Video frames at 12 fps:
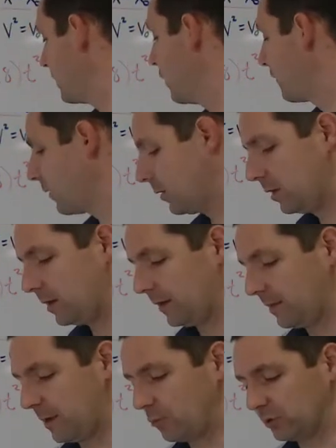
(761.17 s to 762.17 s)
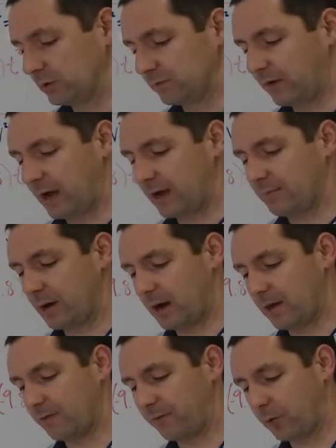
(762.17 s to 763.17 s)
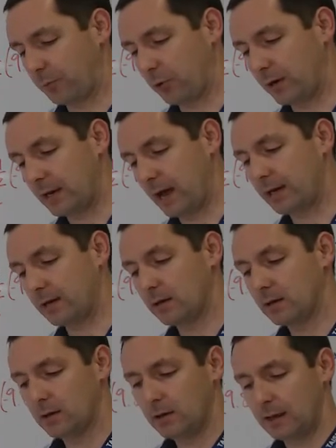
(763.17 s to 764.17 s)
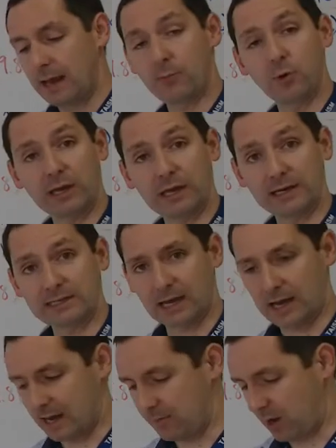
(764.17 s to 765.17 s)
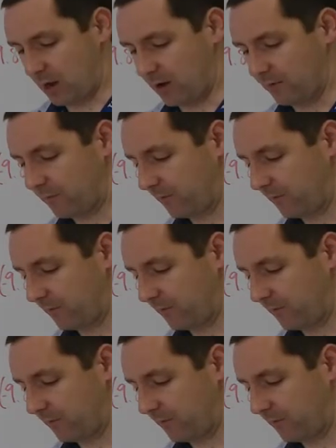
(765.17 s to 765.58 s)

over, then we'll divide by the 4.9, and we'll get a time of